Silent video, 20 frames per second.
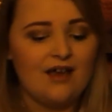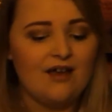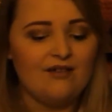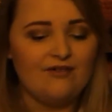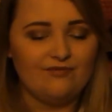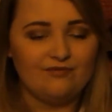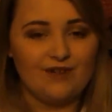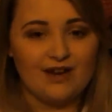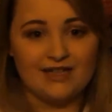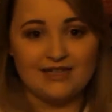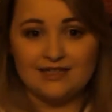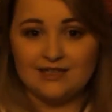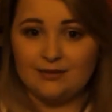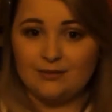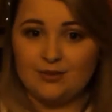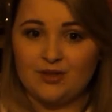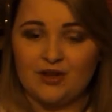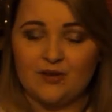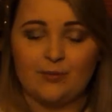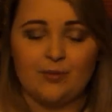writing a
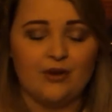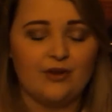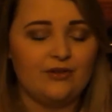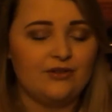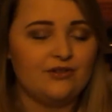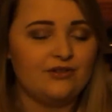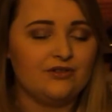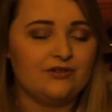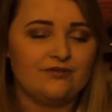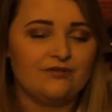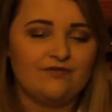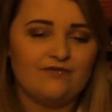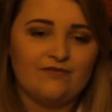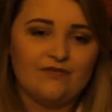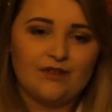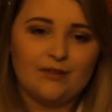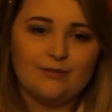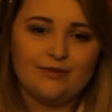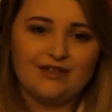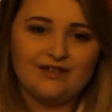blog post,
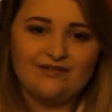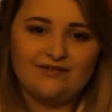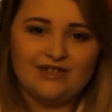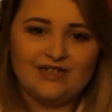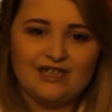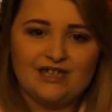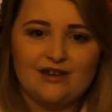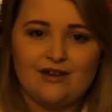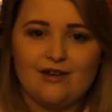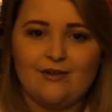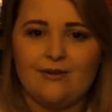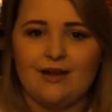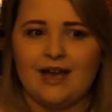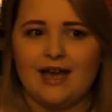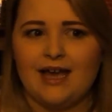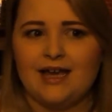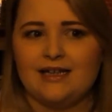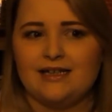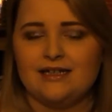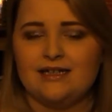filming a video,
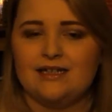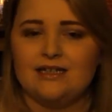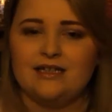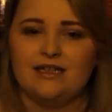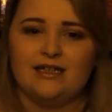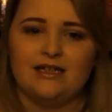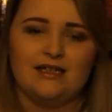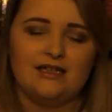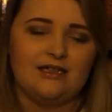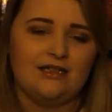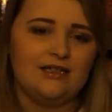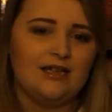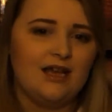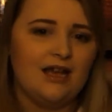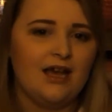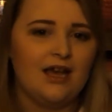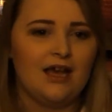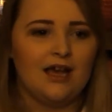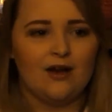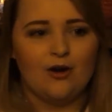editing,
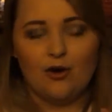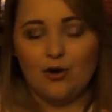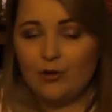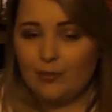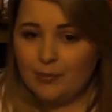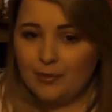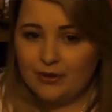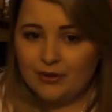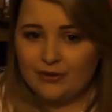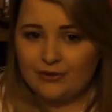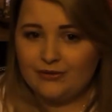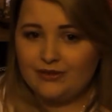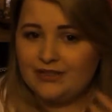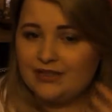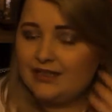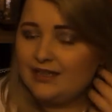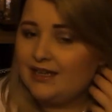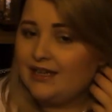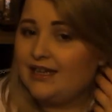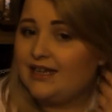uploading
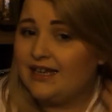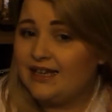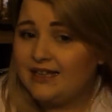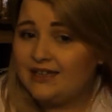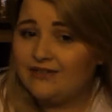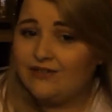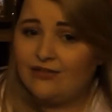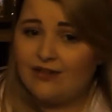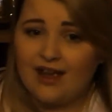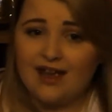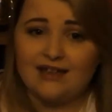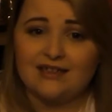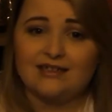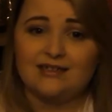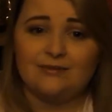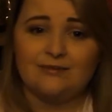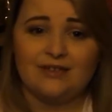it, interacting with